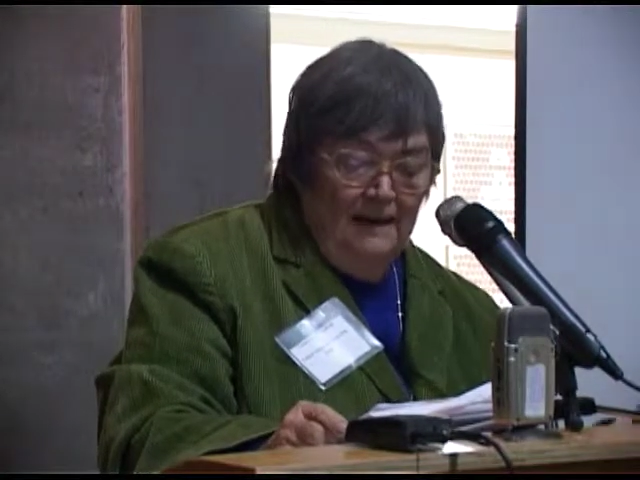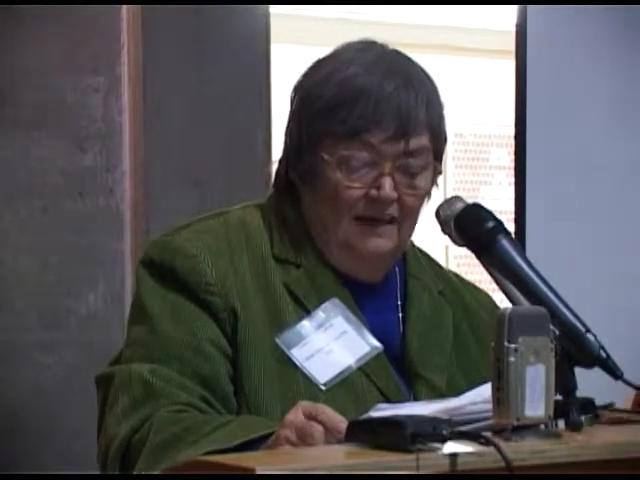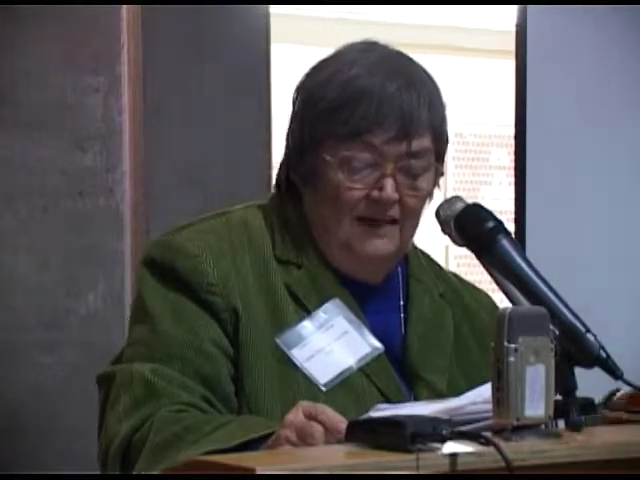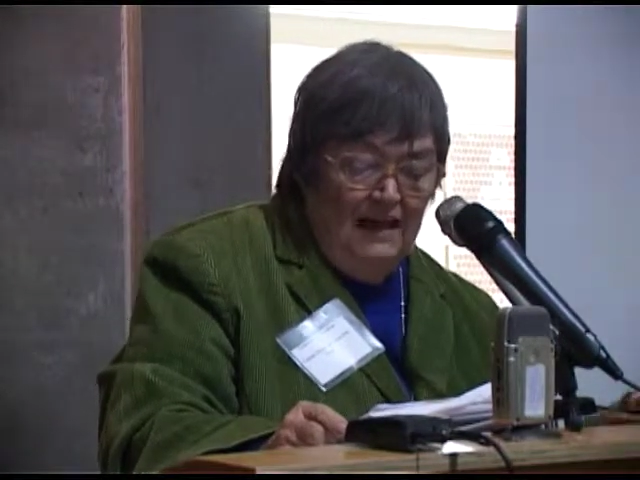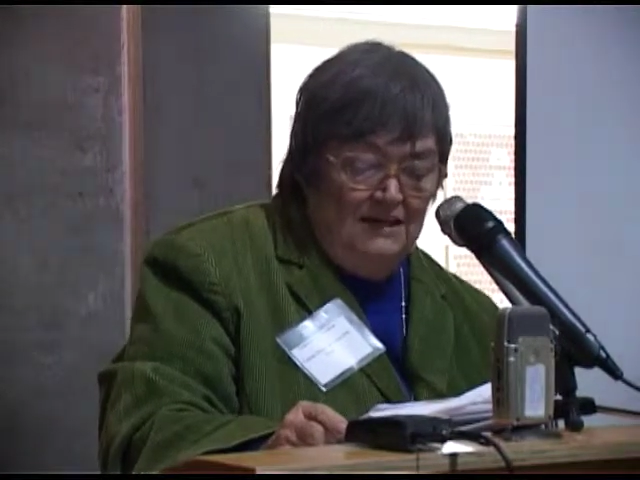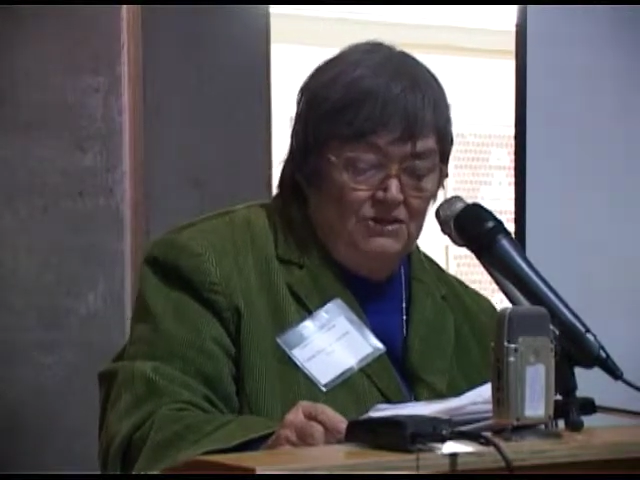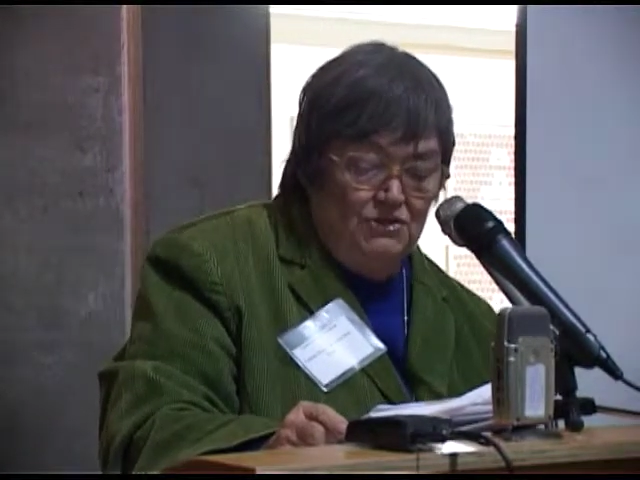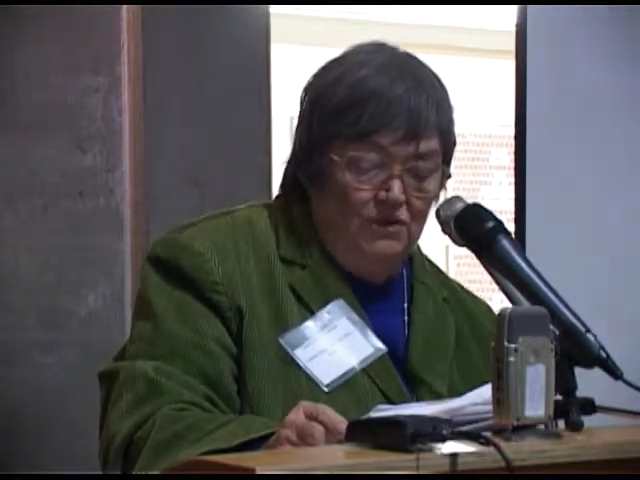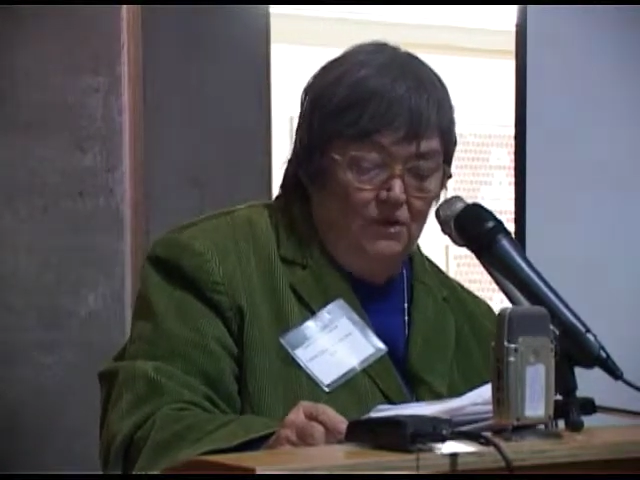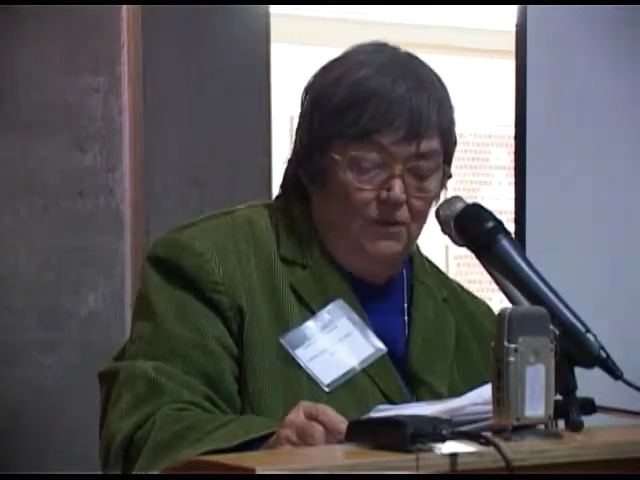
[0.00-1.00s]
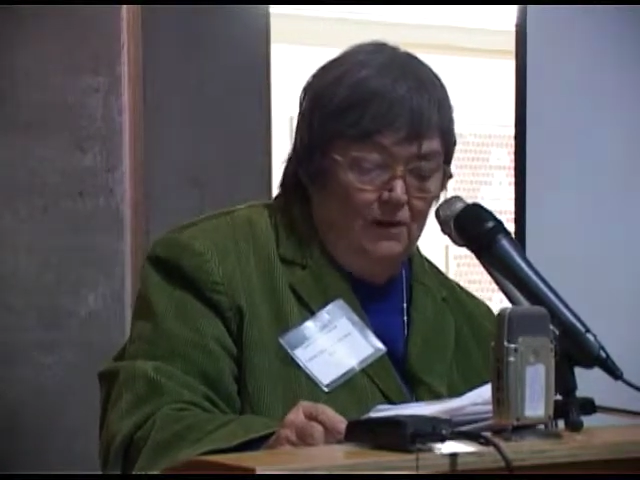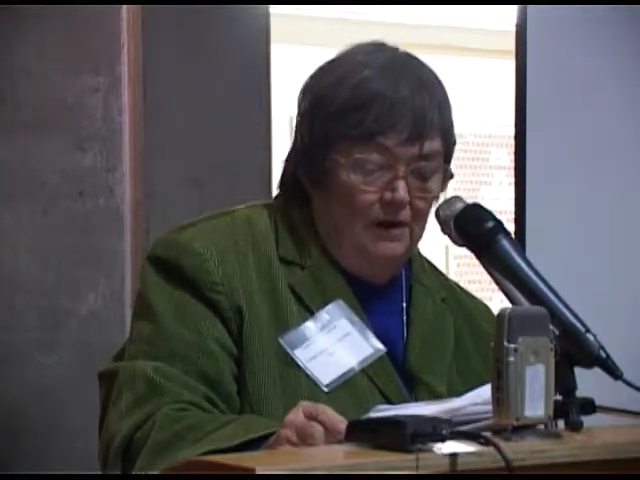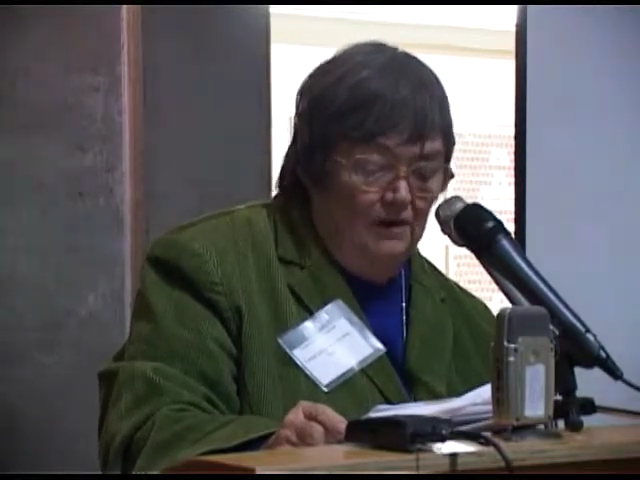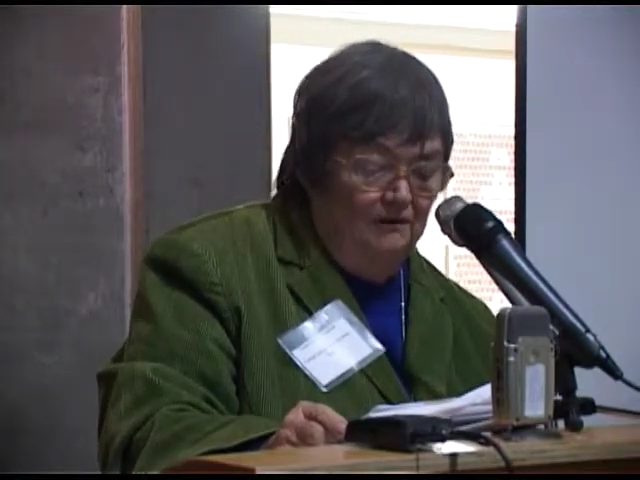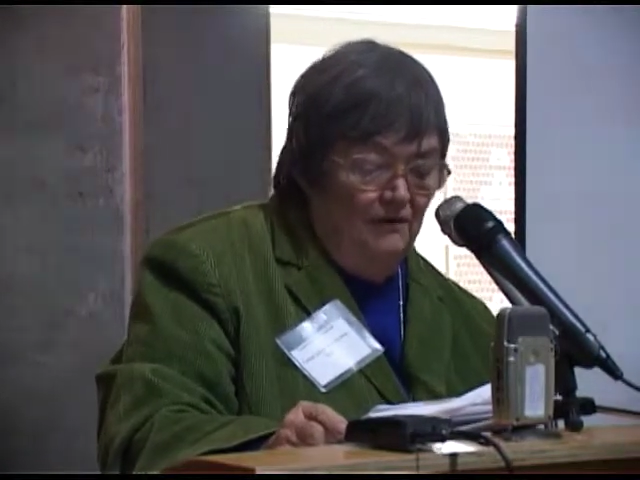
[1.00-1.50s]
in the external
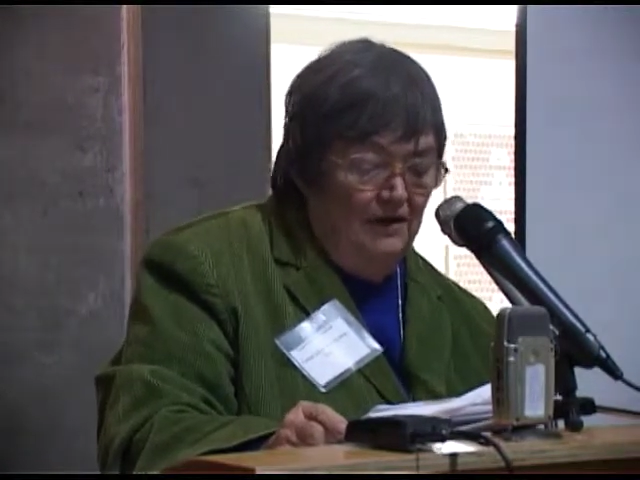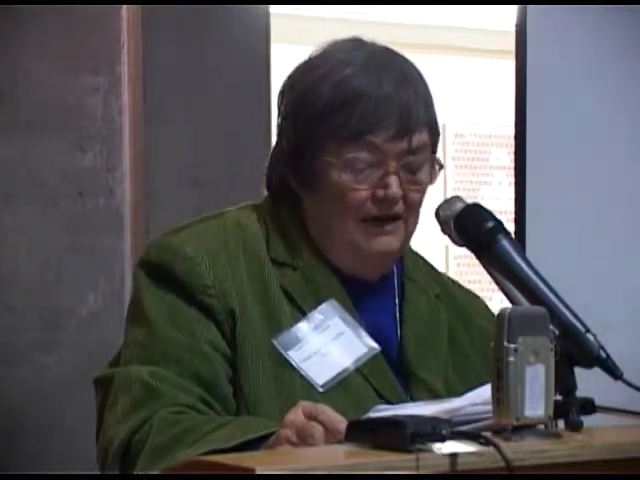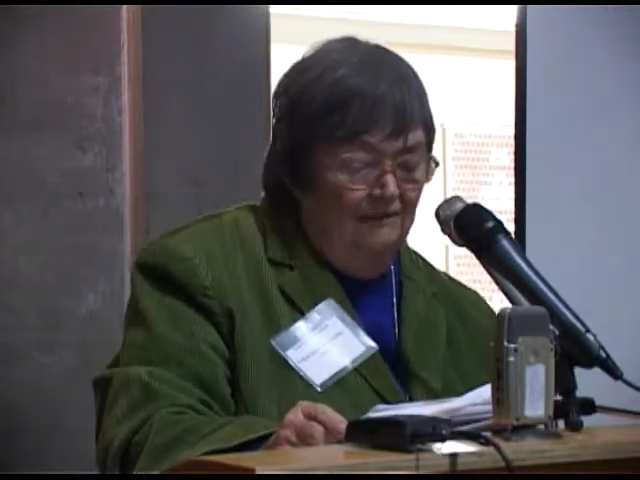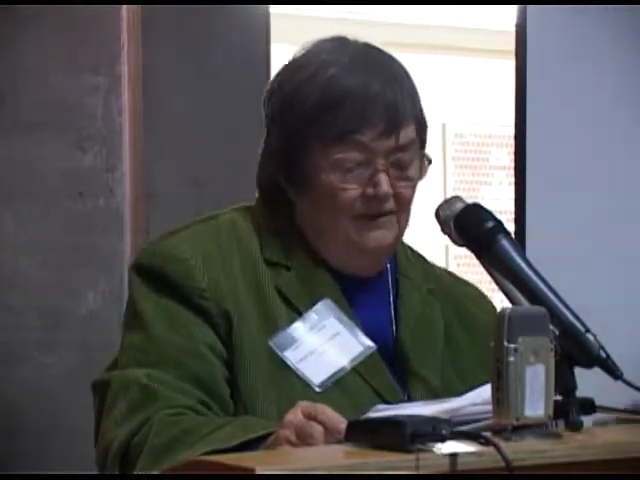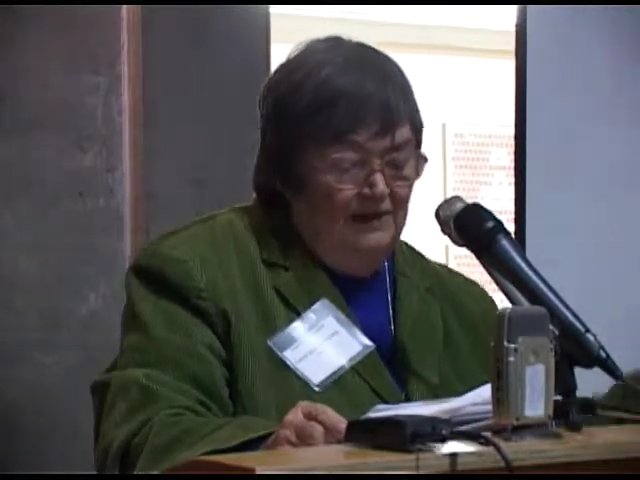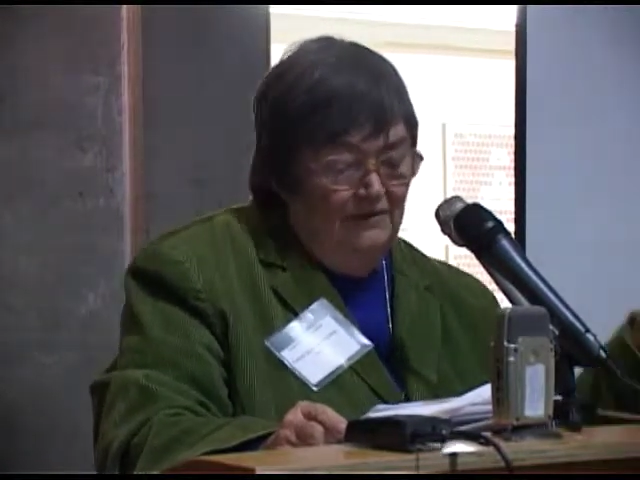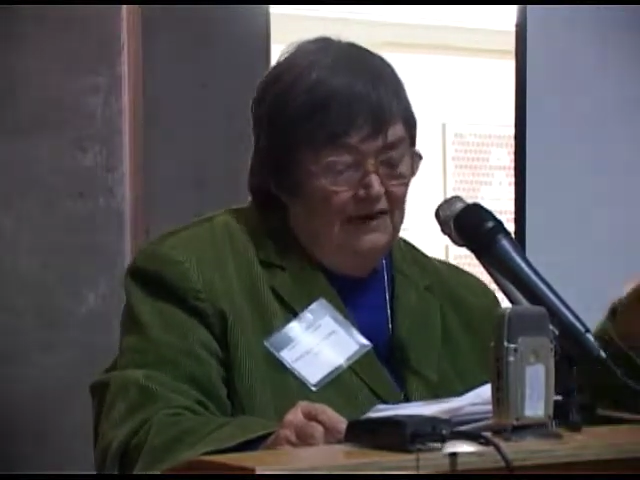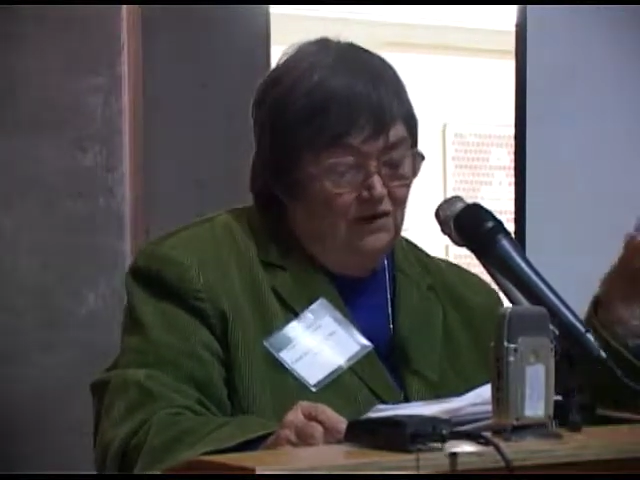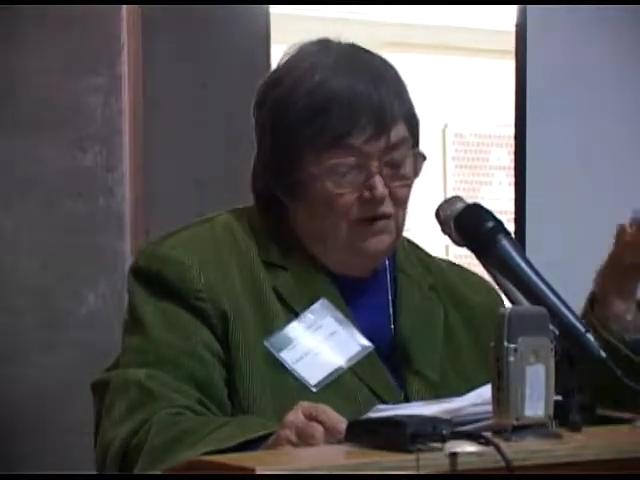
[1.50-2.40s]
world for gift-giving,